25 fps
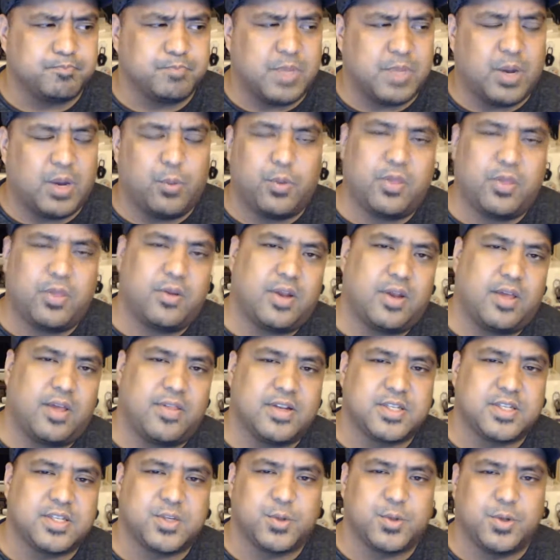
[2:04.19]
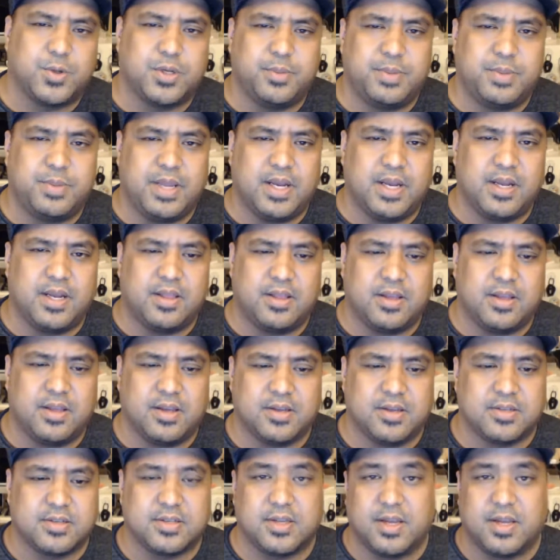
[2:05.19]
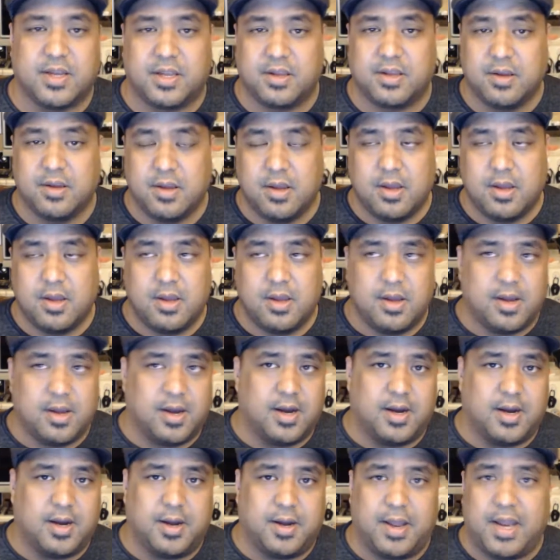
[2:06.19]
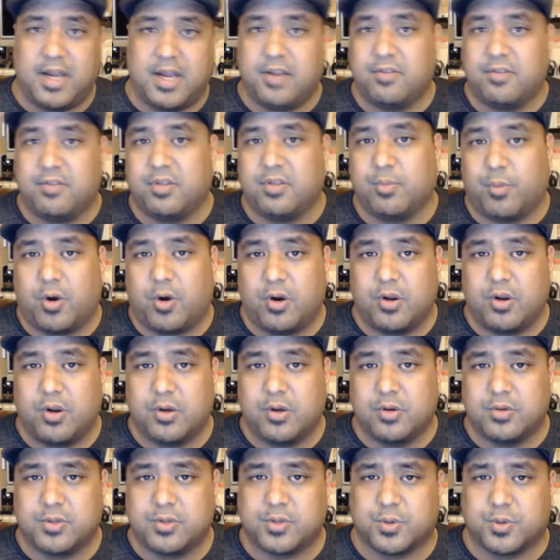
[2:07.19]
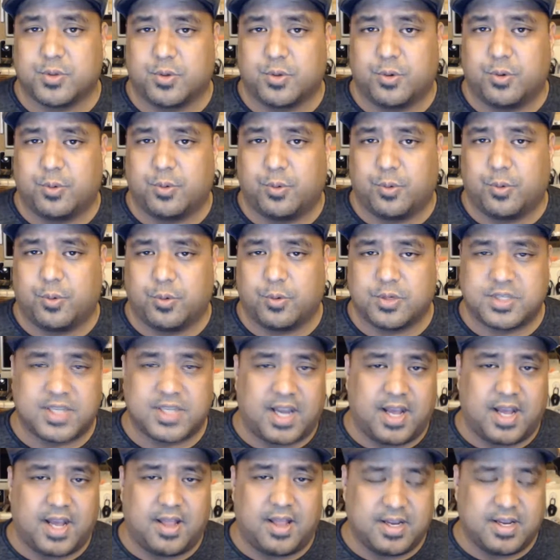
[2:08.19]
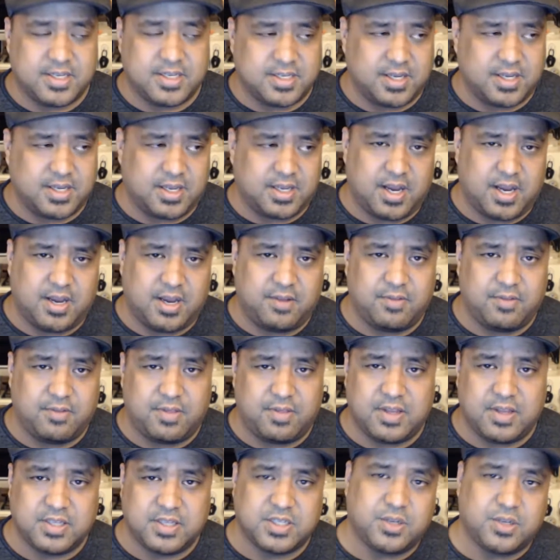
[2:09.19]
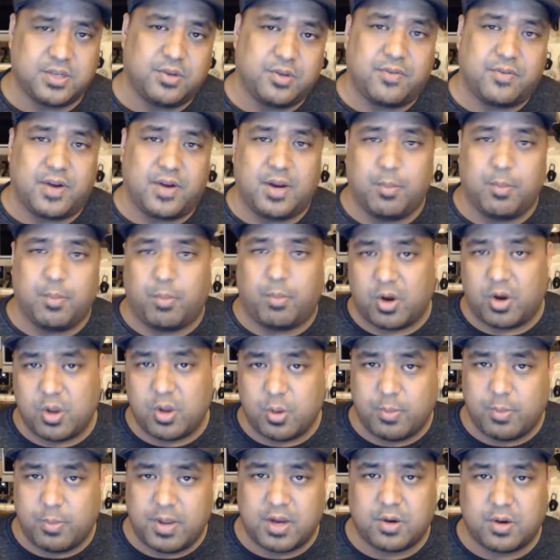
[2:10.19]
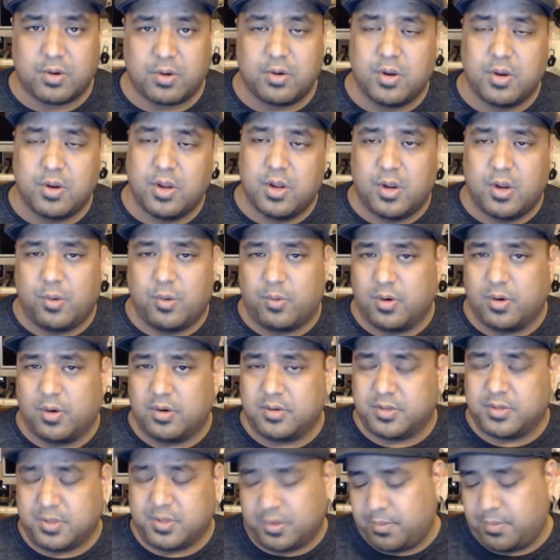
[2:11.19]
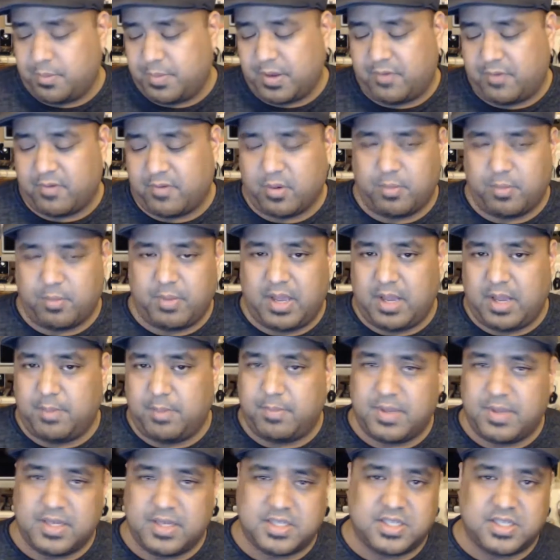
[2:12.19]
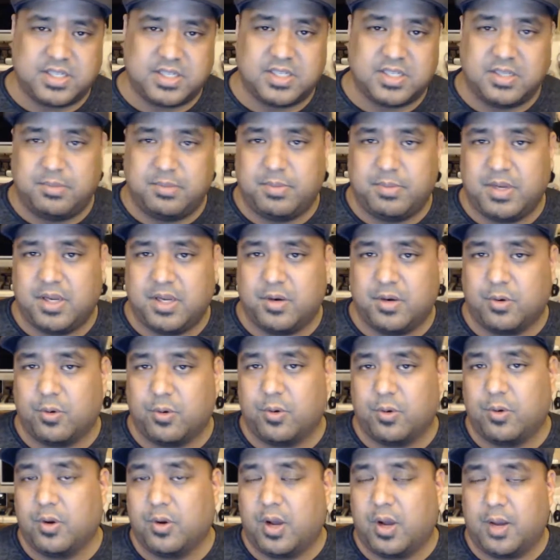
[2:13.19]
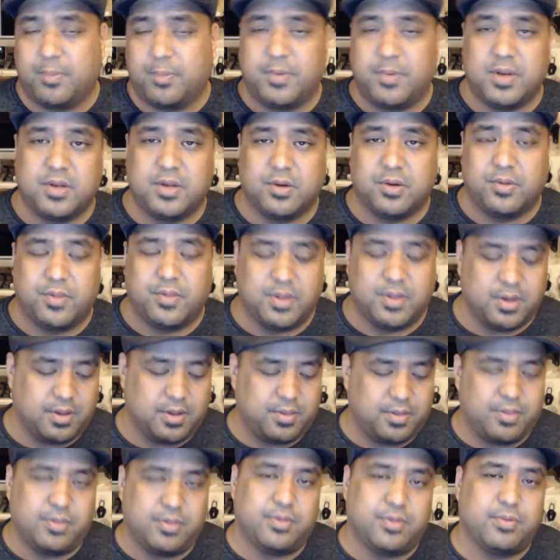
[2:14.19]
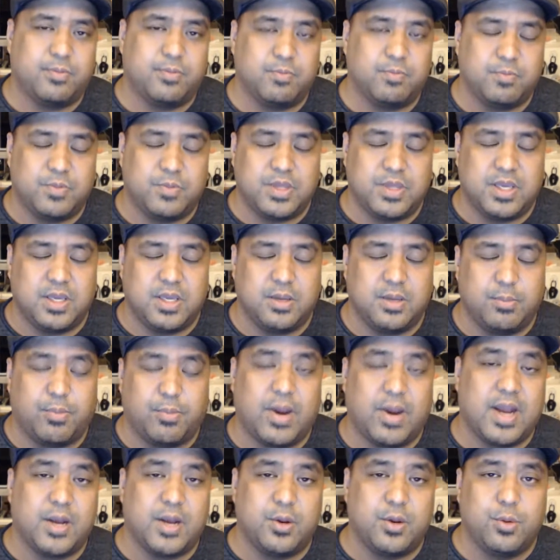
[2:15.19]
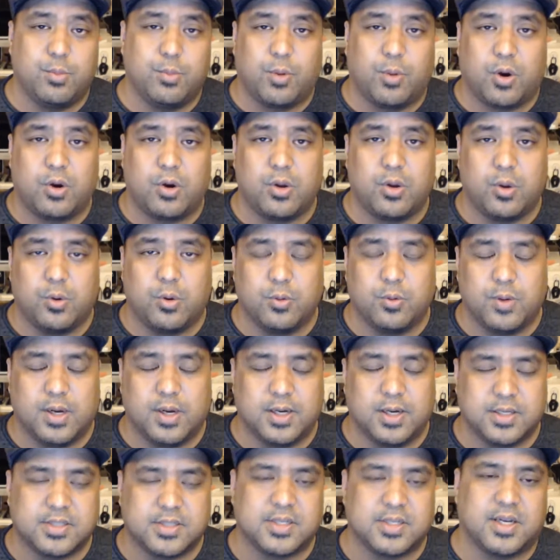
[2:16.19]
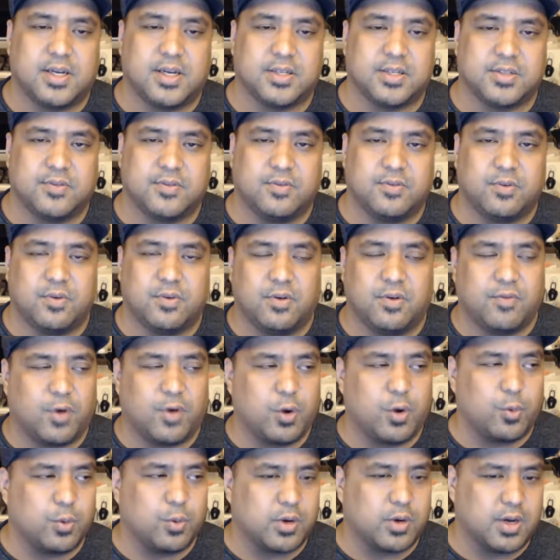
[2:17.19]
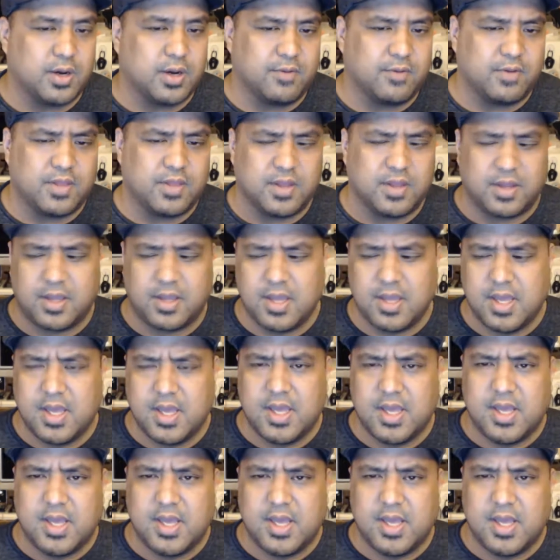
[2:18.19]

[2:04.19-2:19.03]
Now, whether or not that's going to be anything else like any of the Marios or stylized like any of the things that you find in Mario Maker, where you can pick from 8-bit, 16-bit, or up until the brand new Mario styles of artwork and everything,